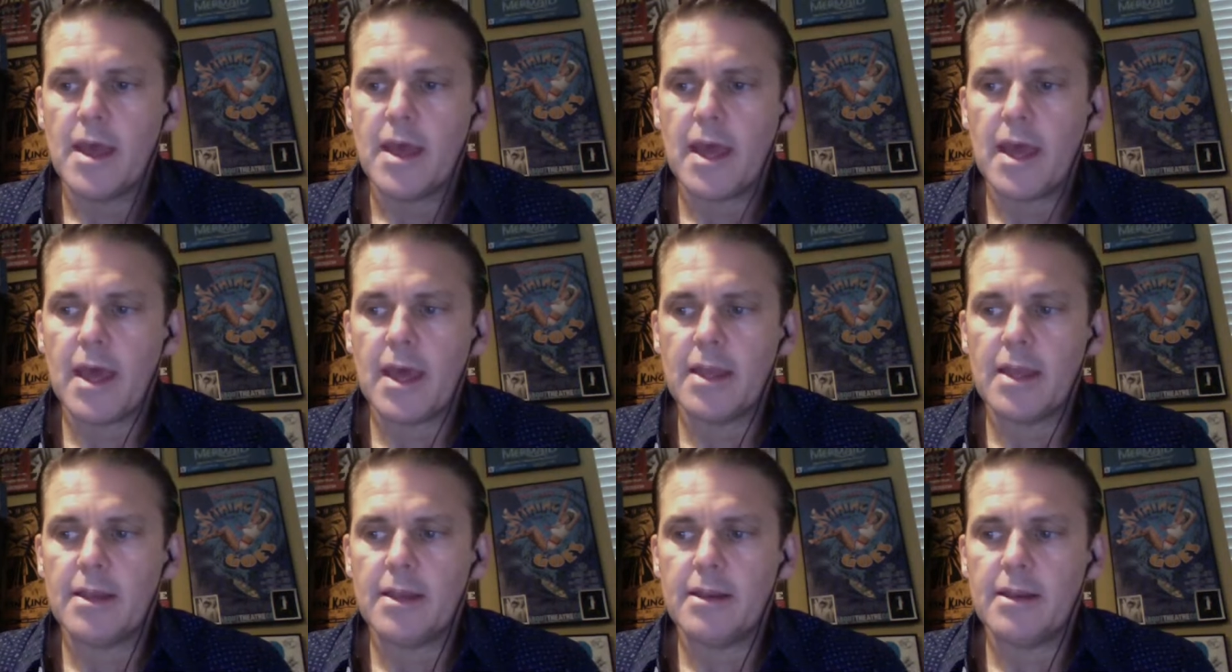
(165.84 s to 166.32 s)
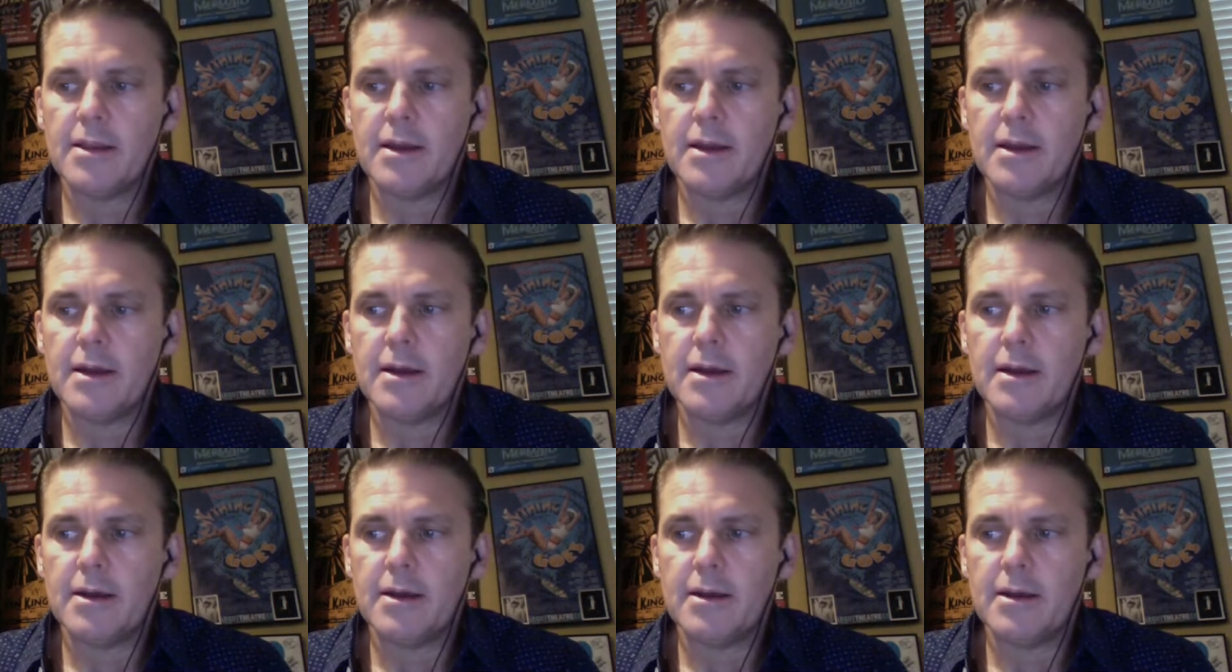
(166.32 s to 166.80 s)
and
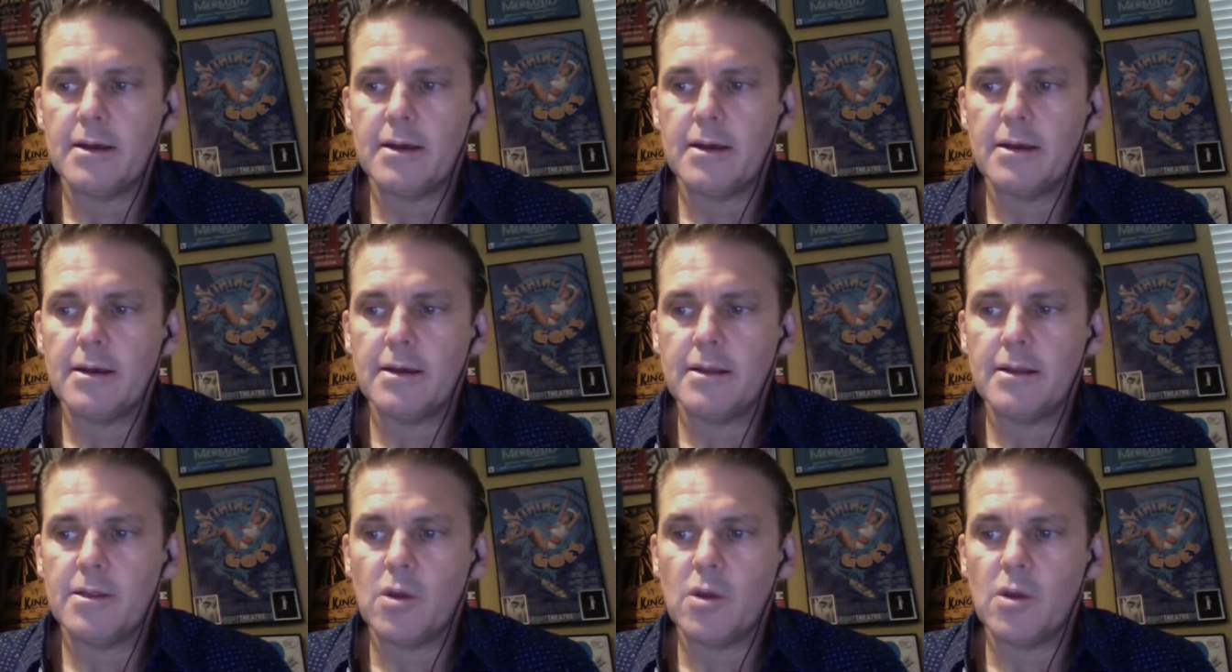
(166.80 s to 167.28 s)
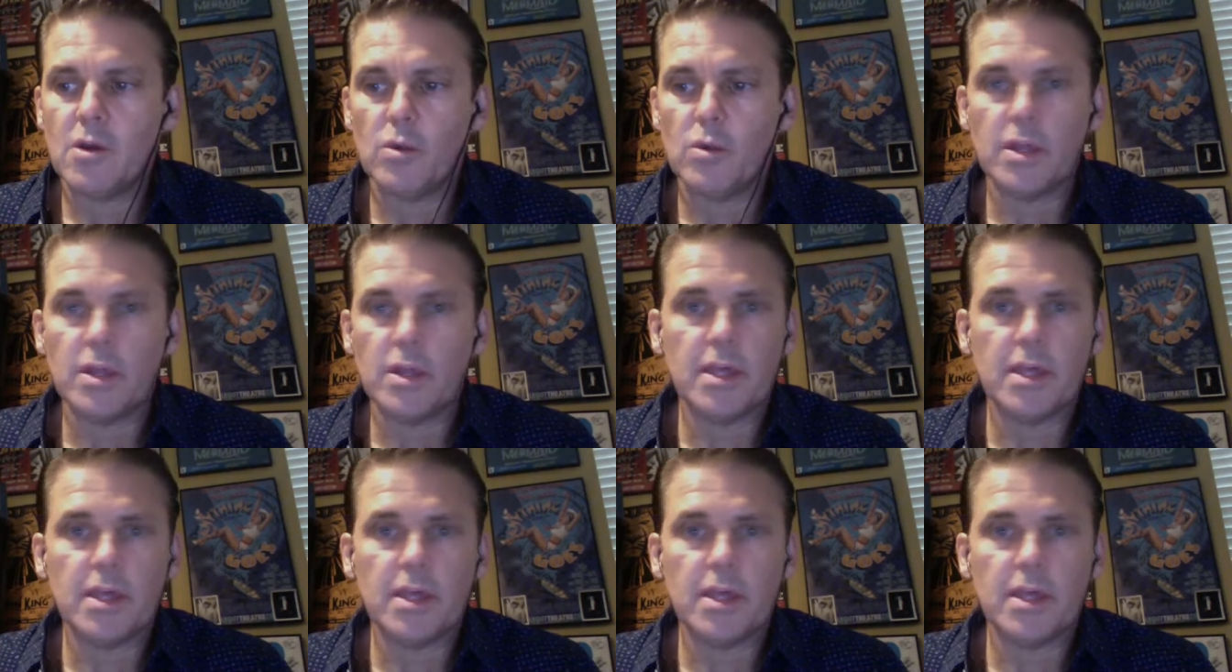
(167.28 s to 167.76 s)
uh, the
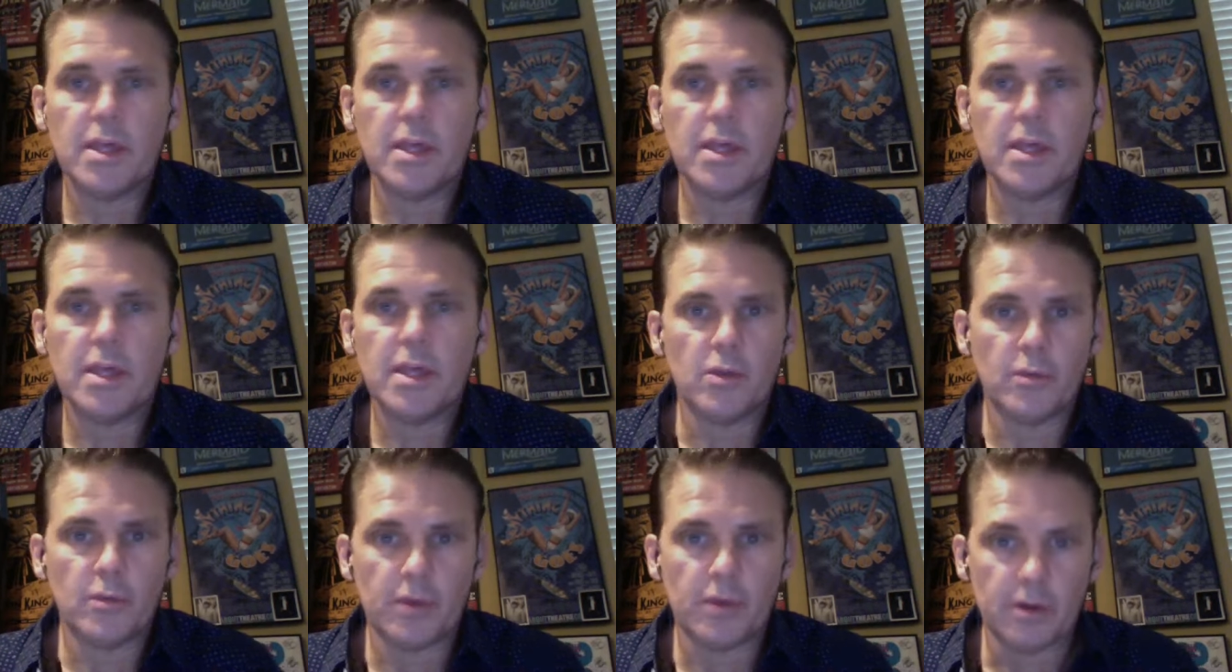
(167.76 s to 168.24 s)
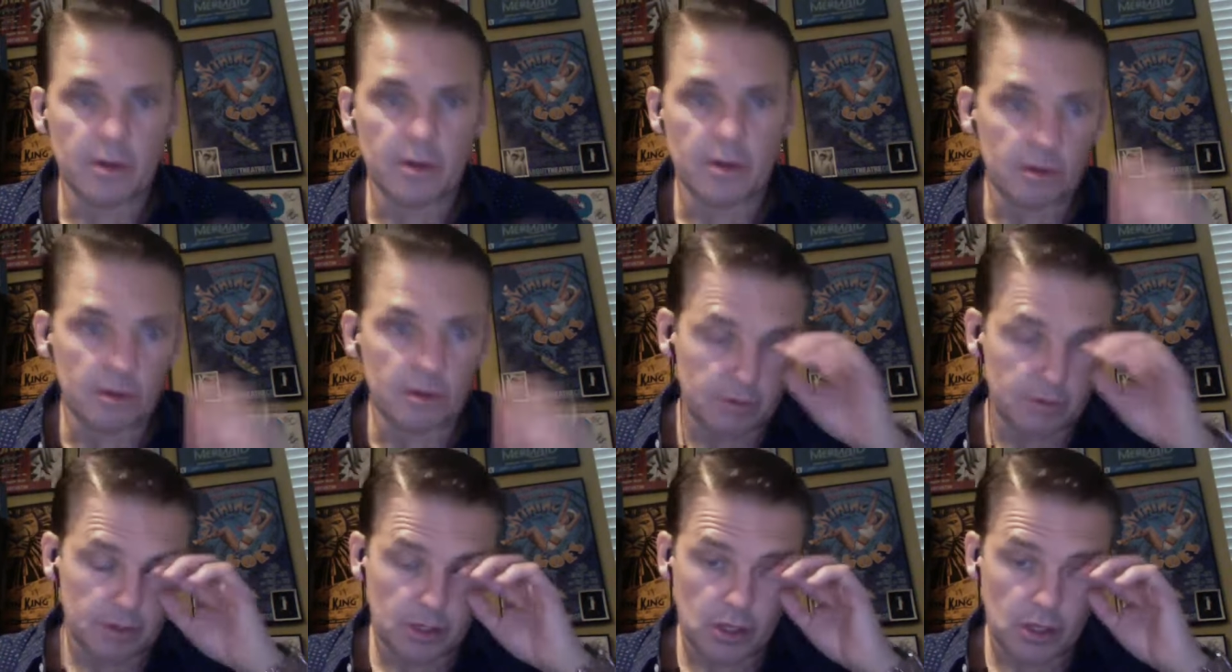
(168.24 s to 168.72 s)
only the only
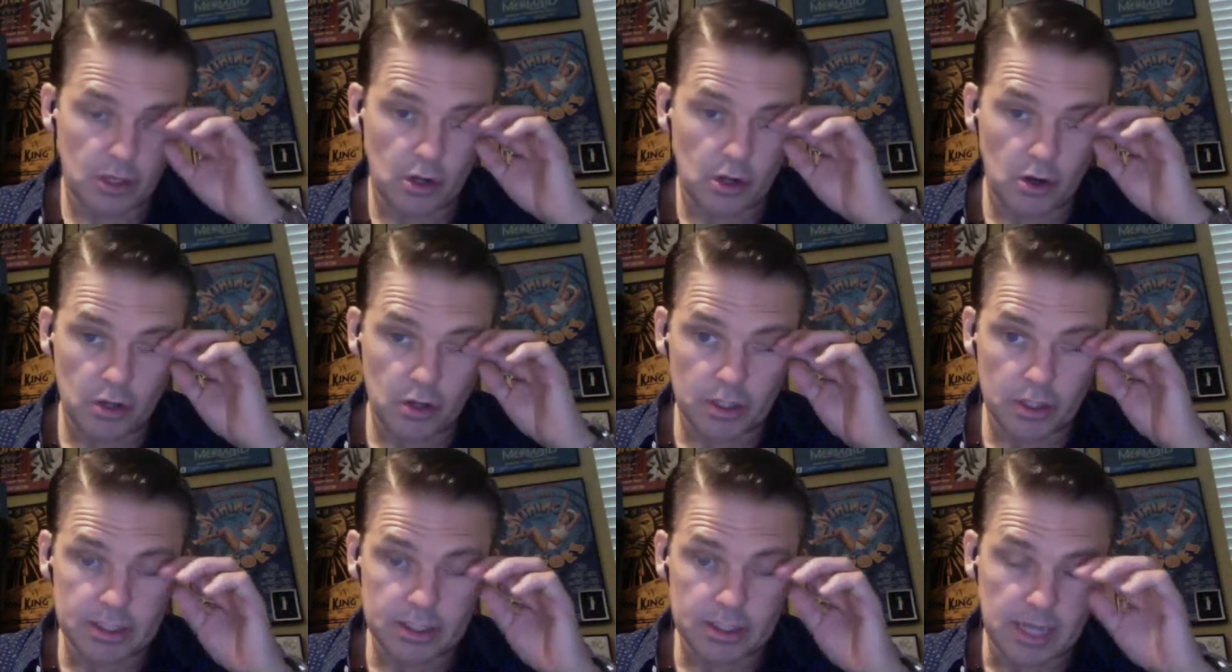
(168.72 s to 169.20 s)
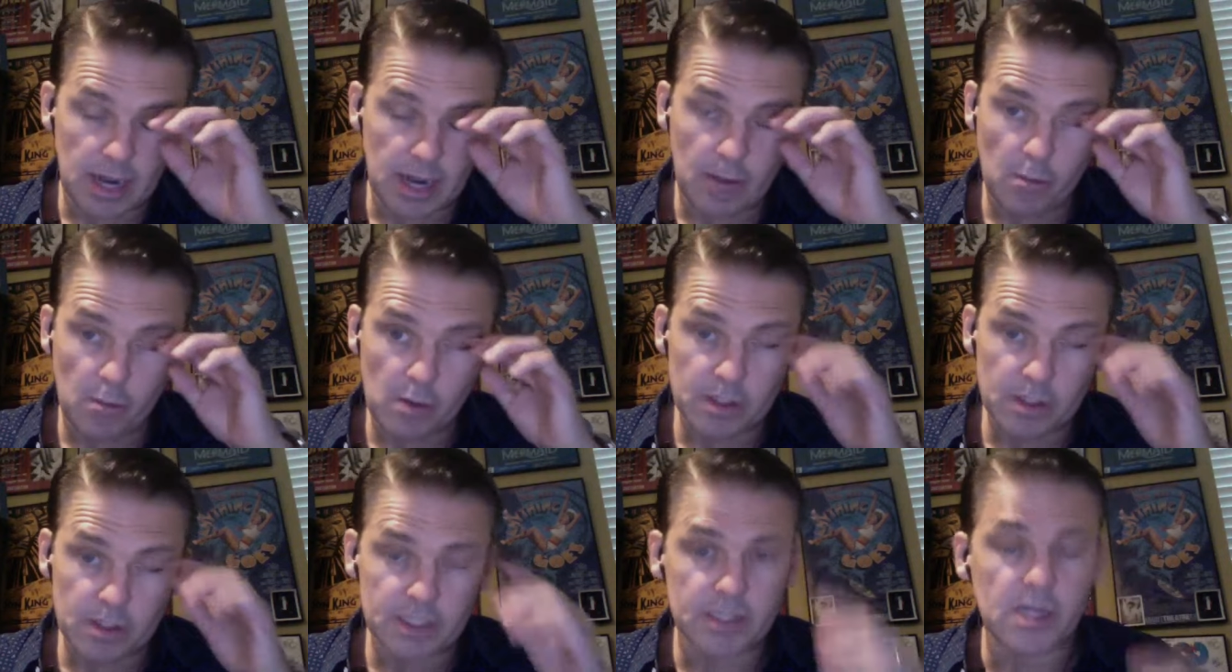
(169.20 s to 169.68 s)
real cure at the time
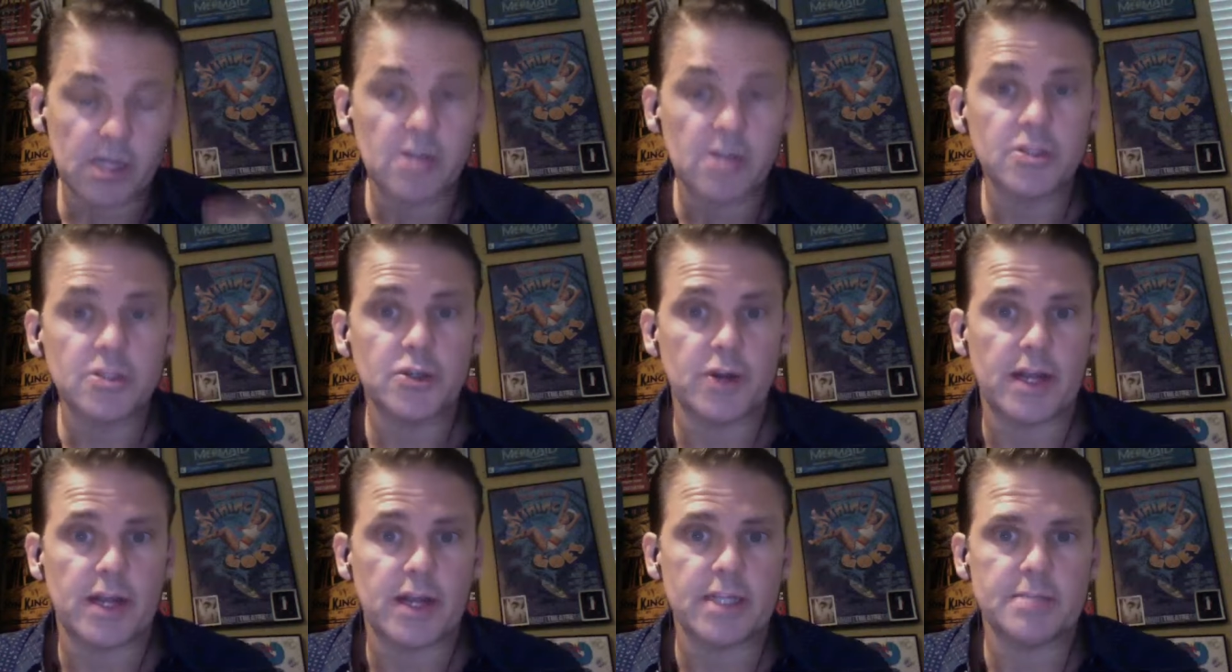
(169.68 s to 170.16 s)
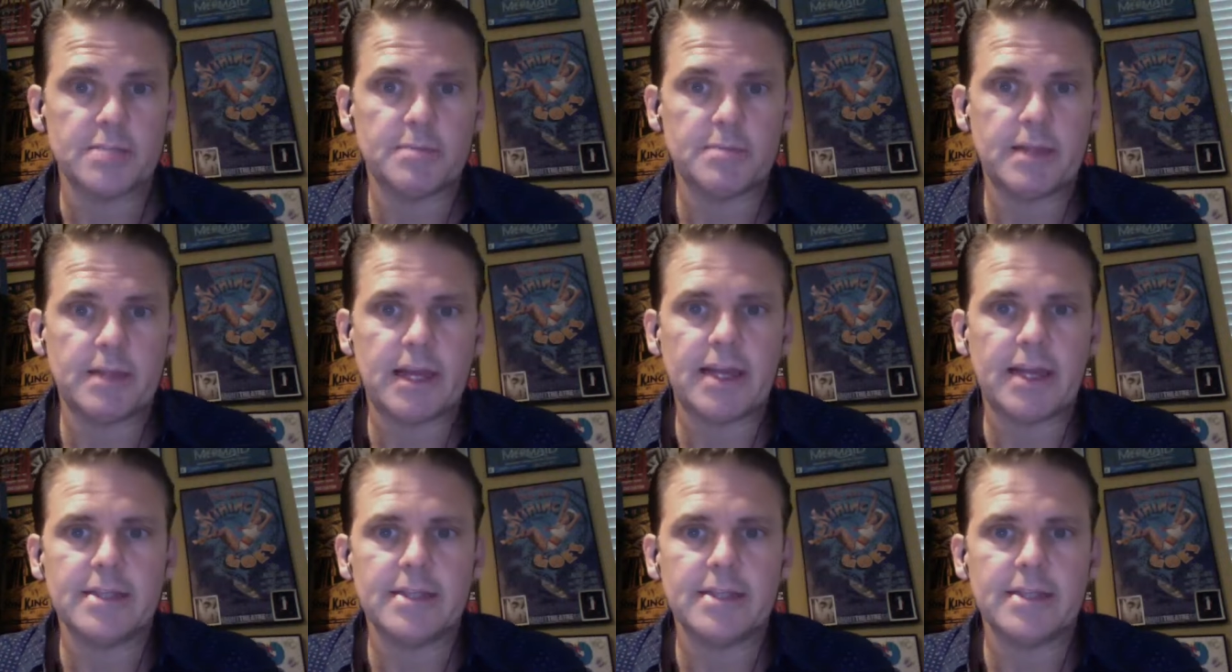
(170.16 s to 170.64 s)
was a lung
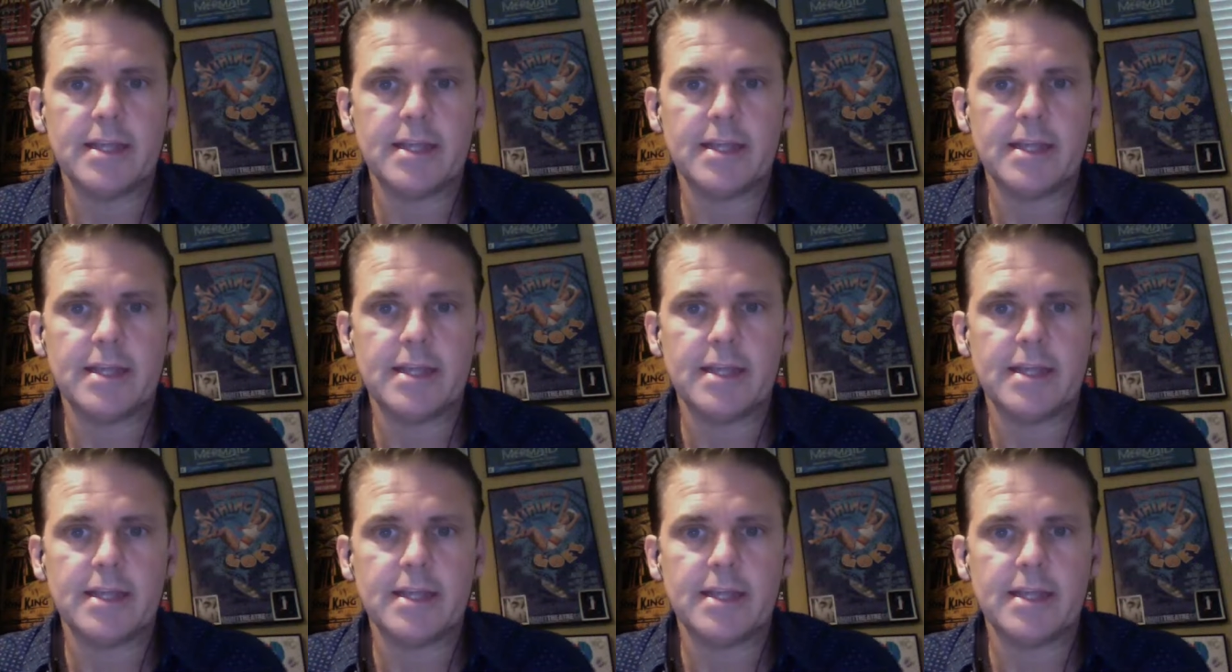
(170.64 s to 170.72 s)
transplant.